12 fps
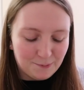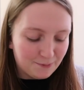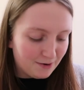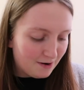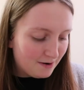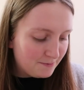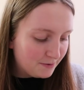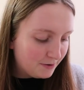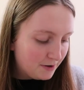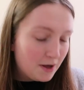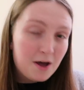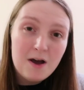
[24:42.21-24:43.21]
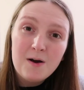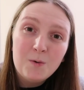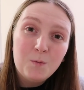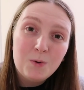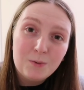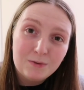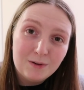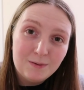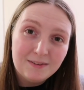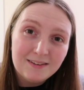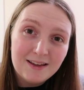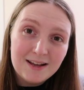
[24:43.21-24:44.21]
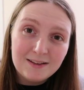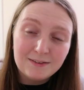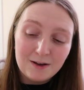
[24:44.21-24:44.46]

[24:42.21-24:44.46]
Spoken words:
or not, but we will soon see.